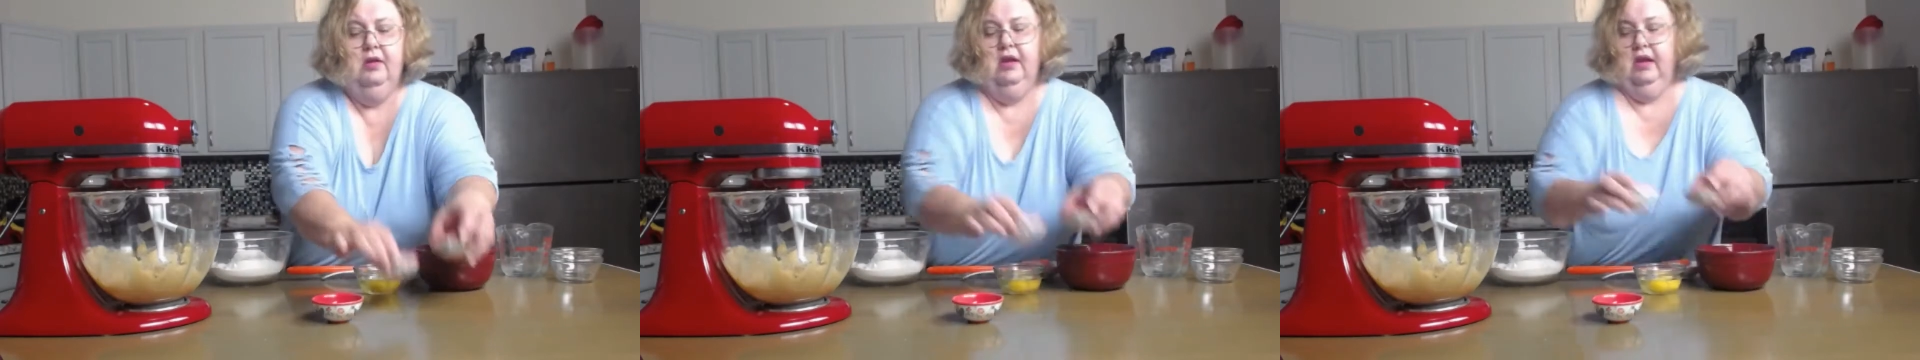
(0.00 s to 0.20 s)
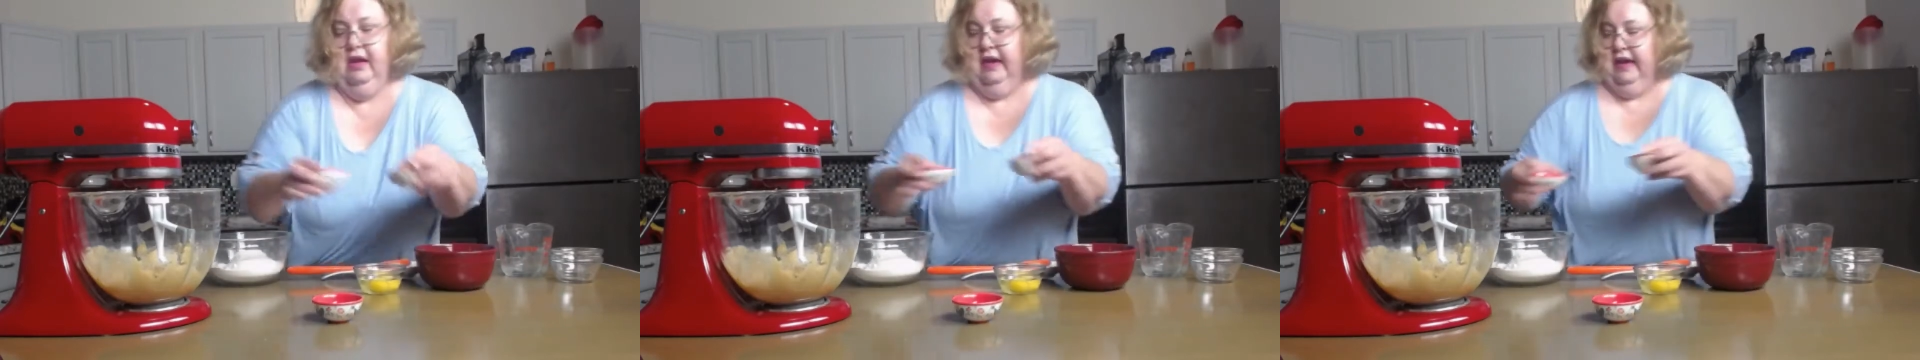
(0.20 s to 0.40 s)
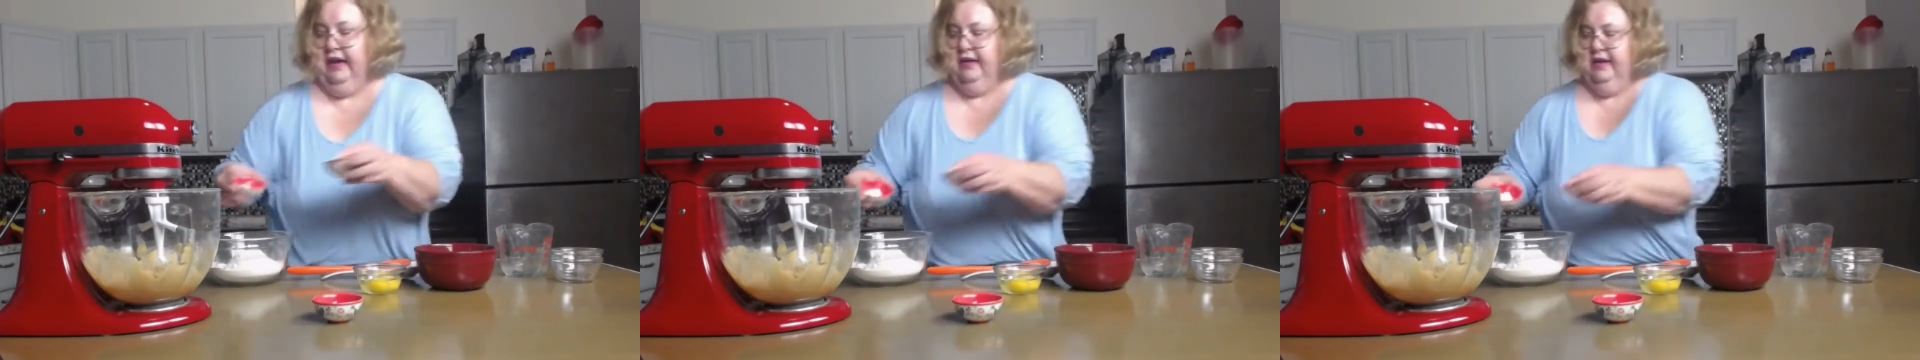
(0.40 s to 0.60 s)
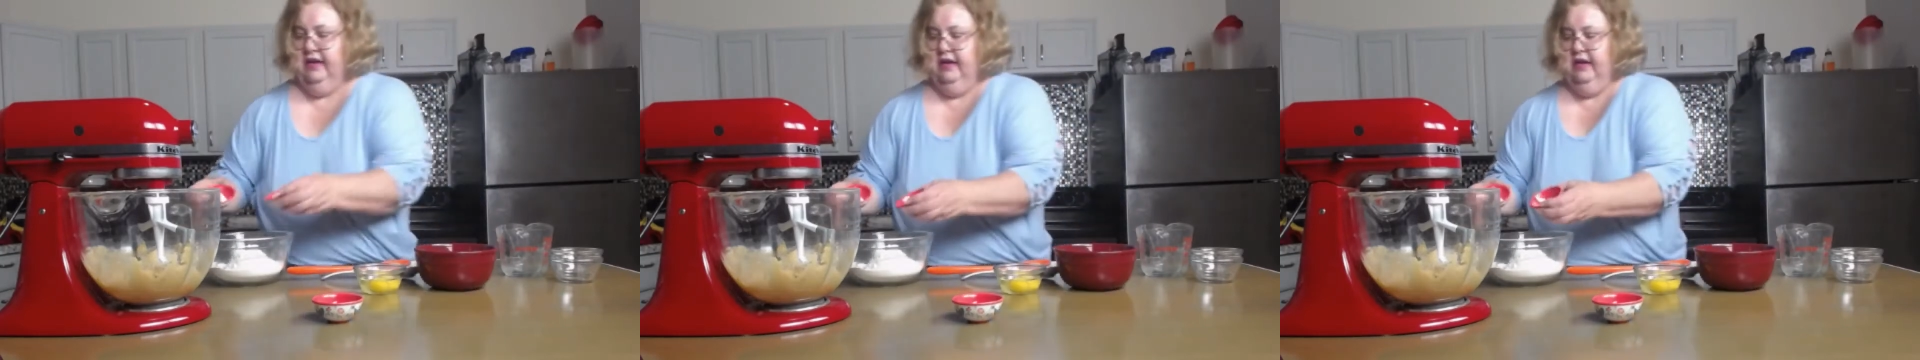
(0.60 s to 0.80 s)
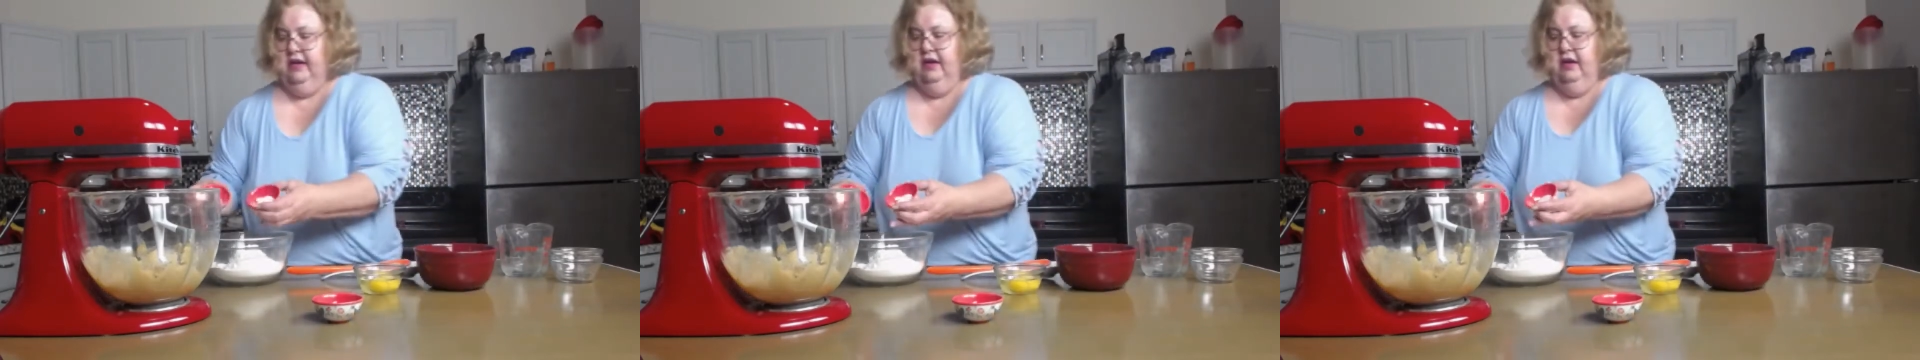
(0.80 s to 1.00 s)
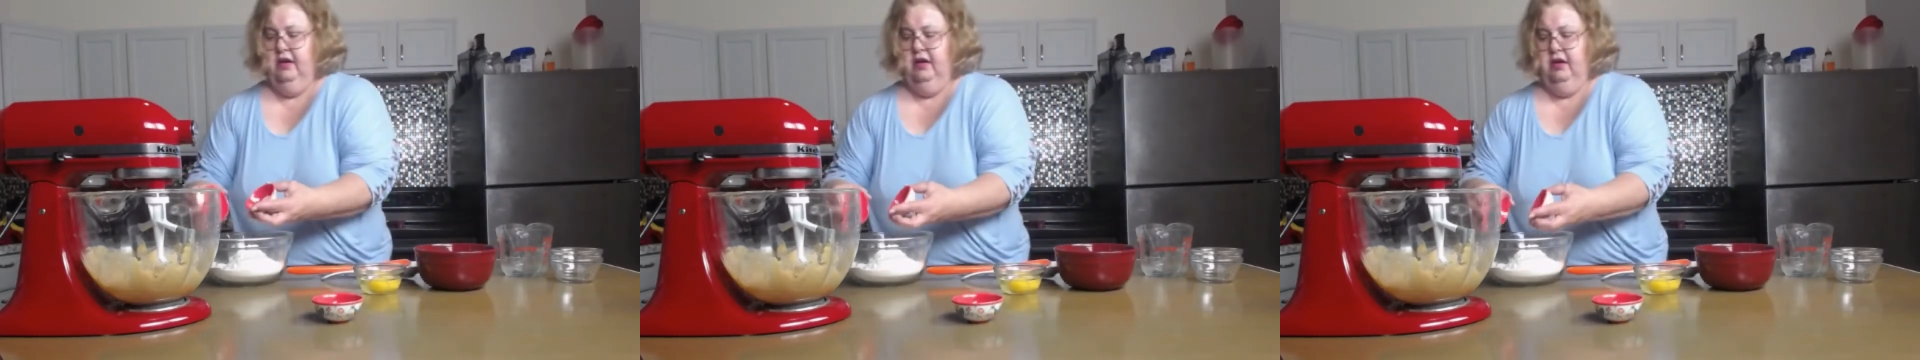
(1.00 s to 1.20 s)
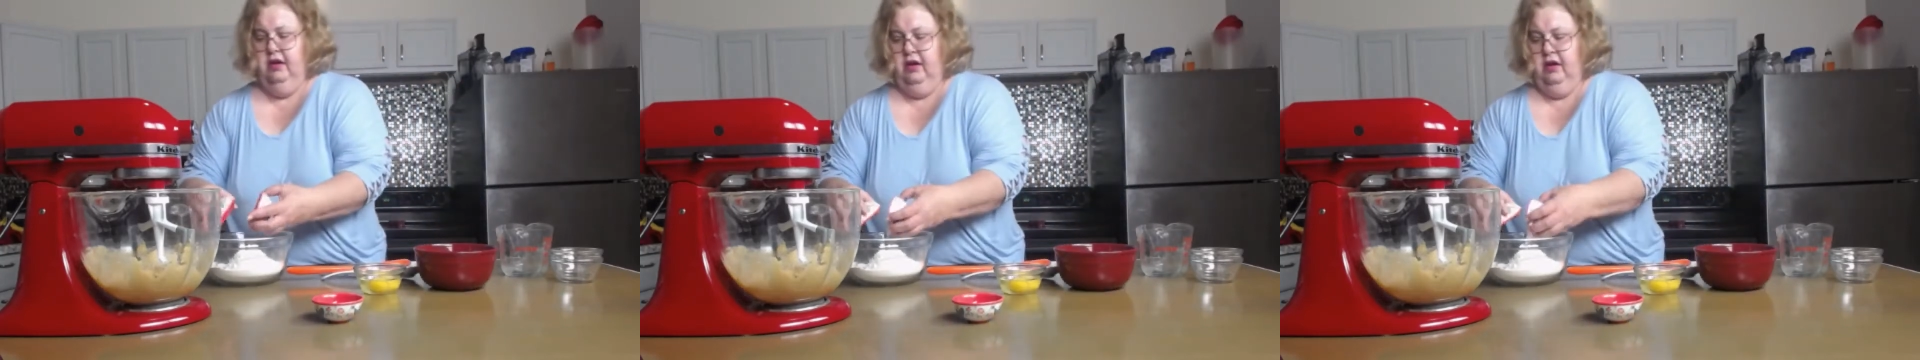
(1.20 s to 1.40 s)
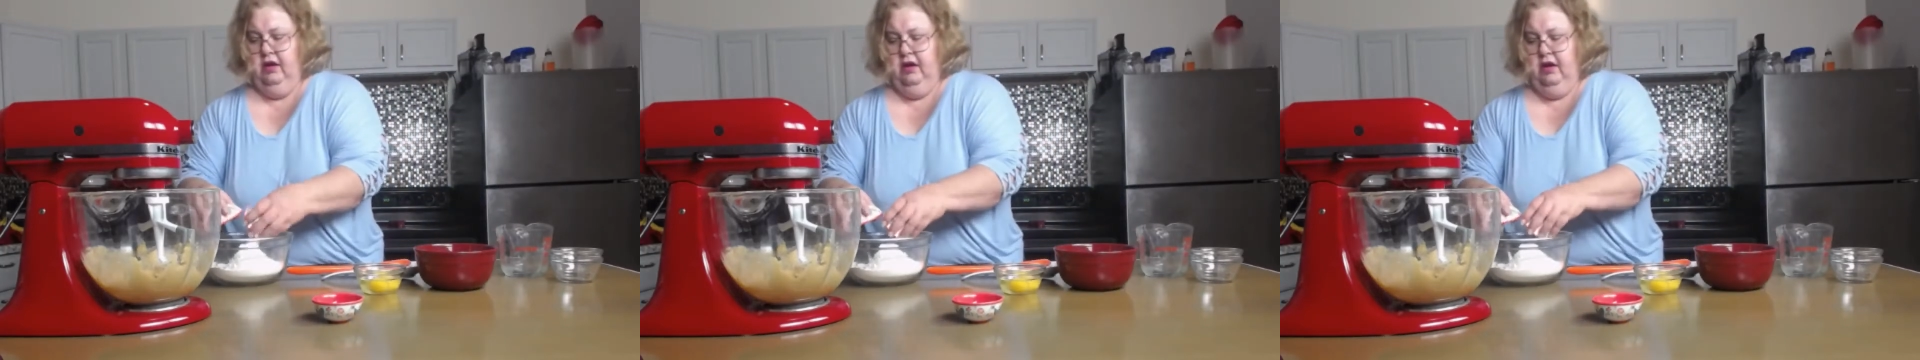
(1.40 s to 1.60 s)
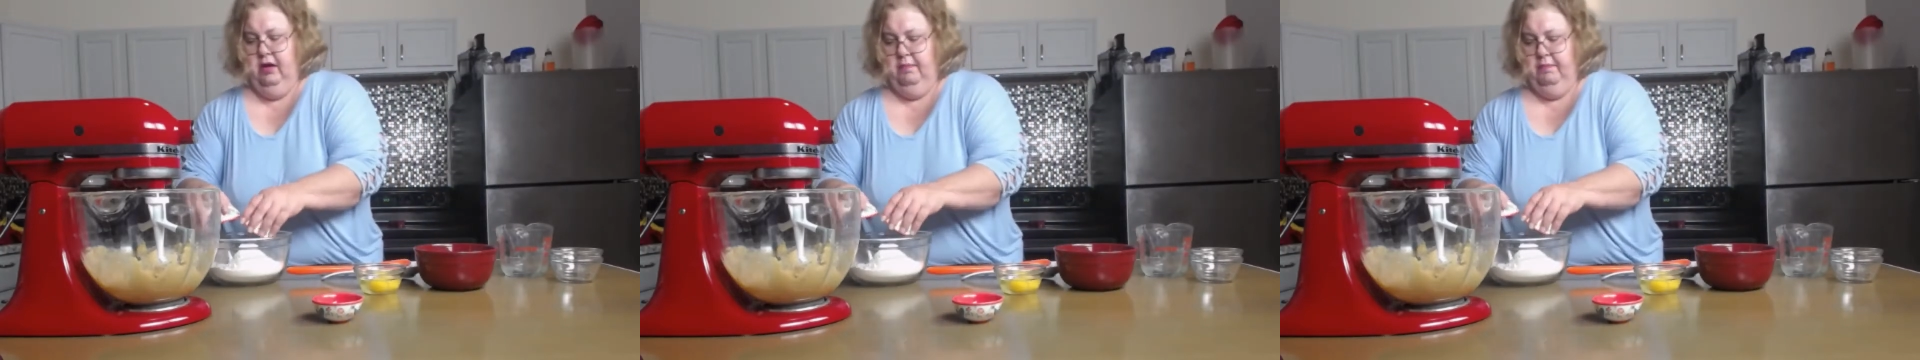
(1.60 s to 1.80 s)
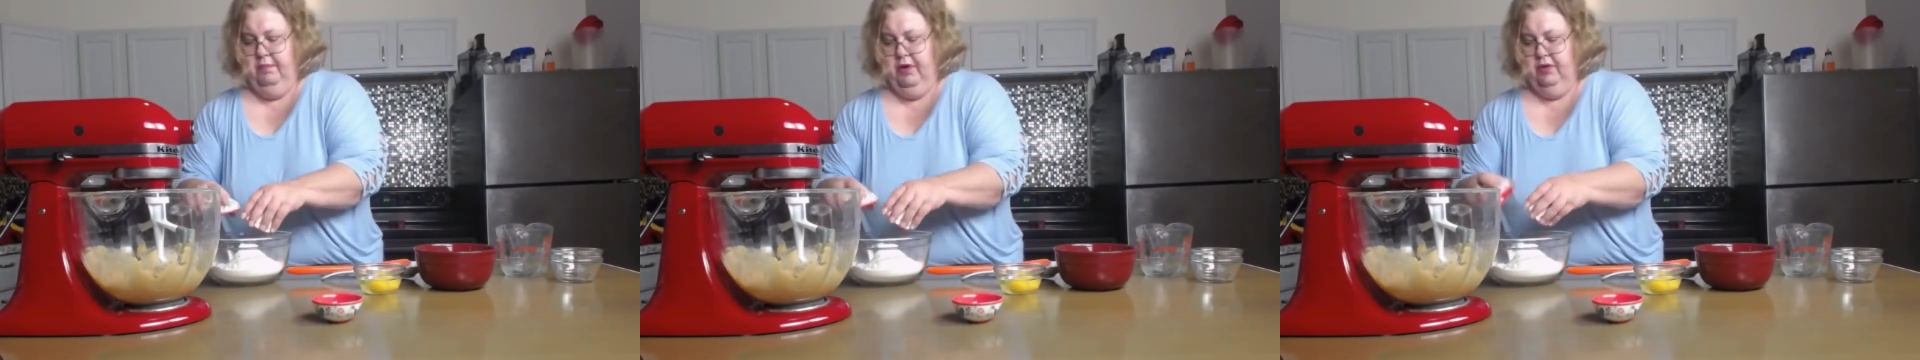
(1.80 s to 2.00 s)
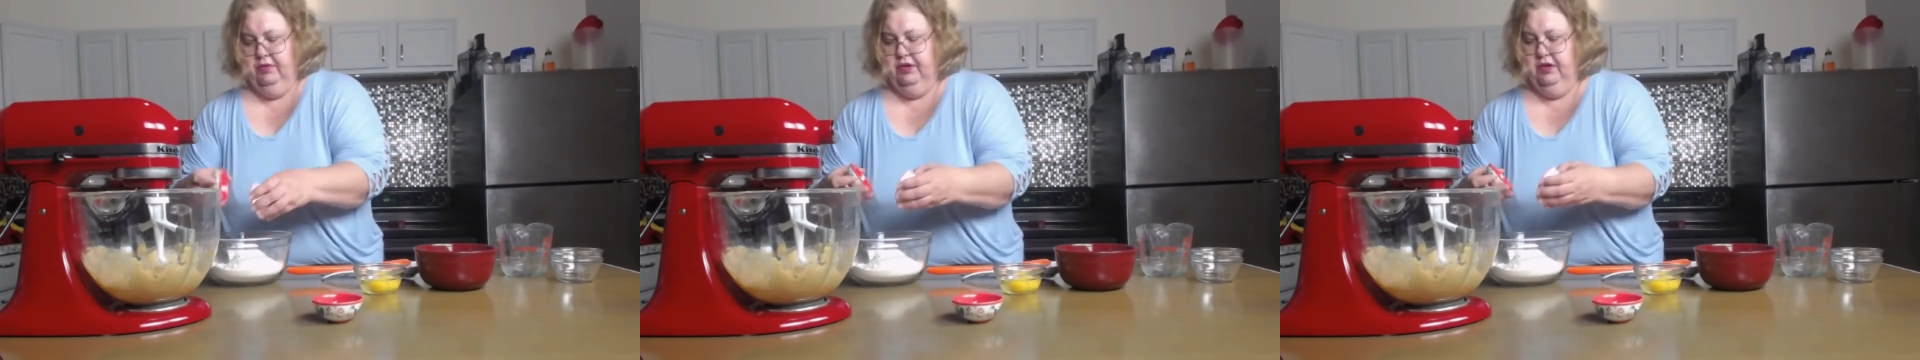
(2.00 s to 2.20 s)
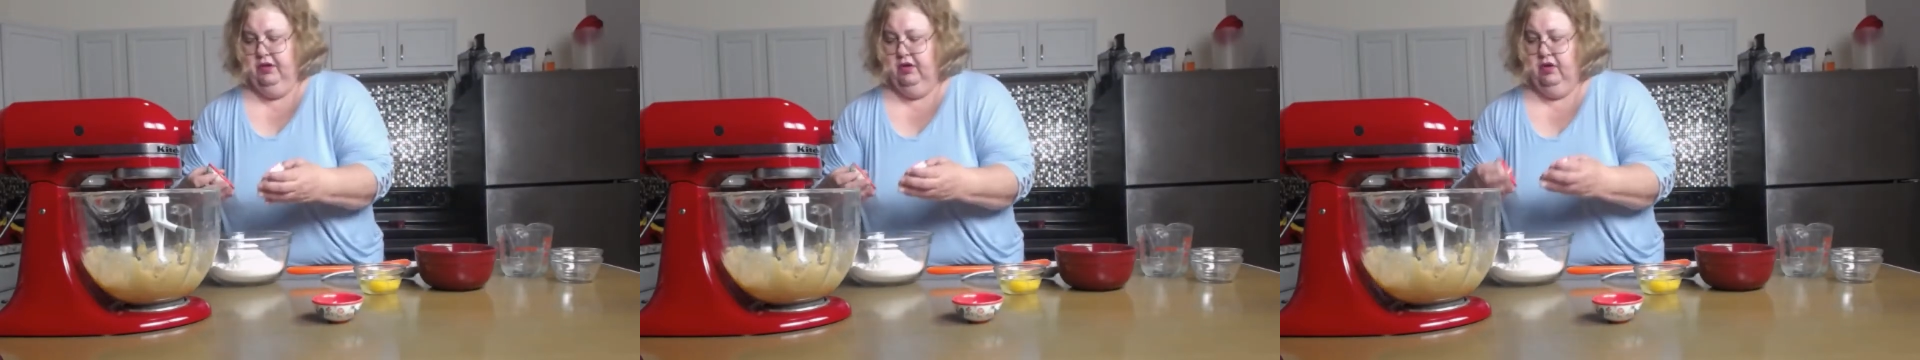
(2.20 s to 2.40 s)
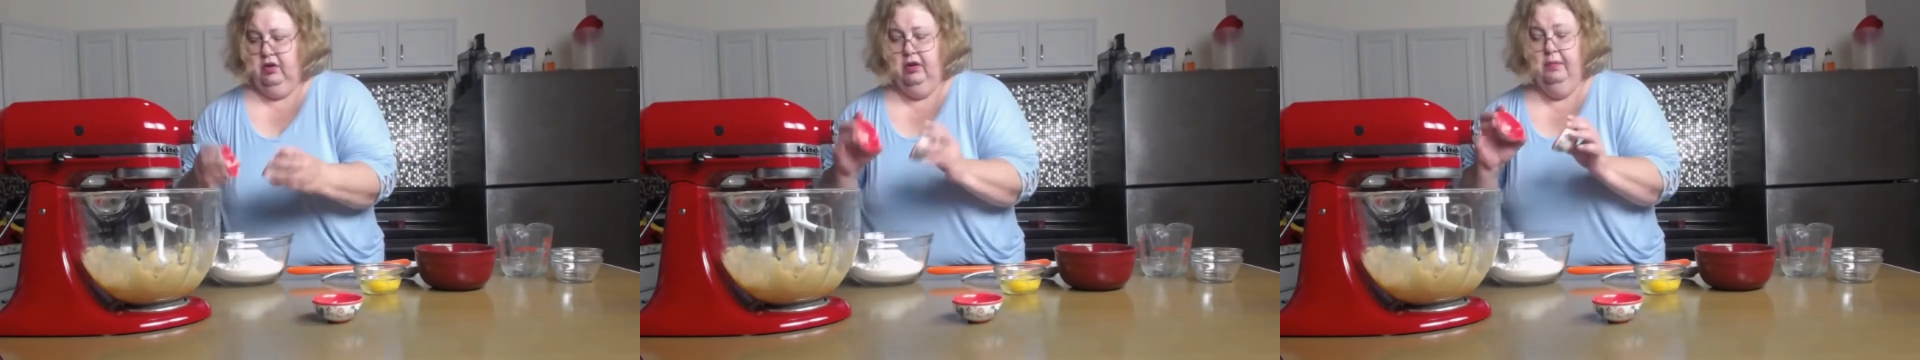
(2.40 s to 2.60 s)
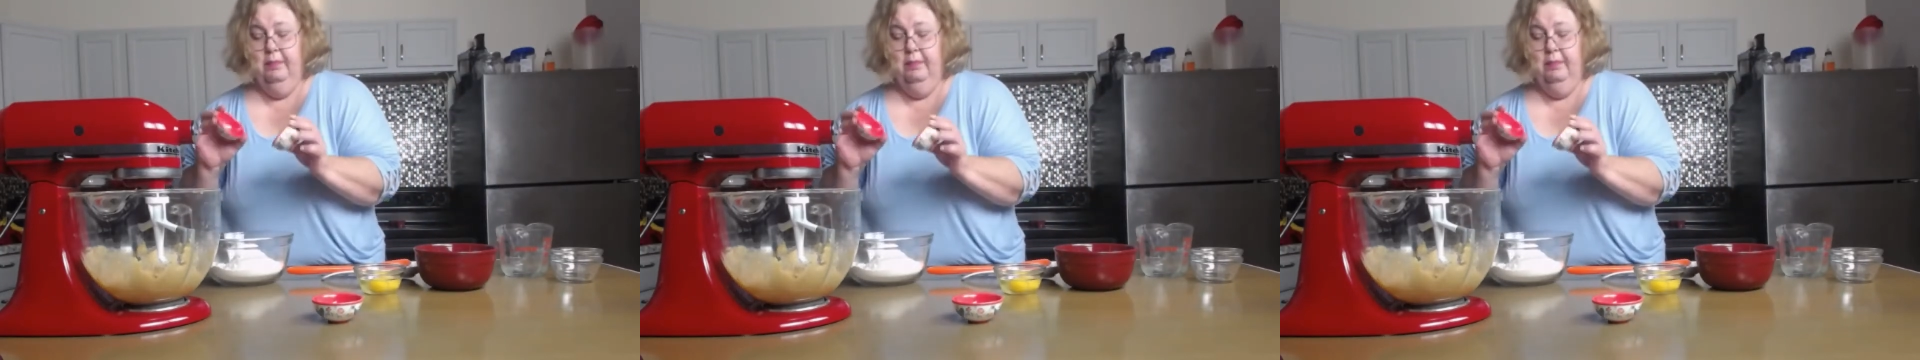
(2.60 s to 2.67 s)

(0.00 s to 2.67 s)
add in both your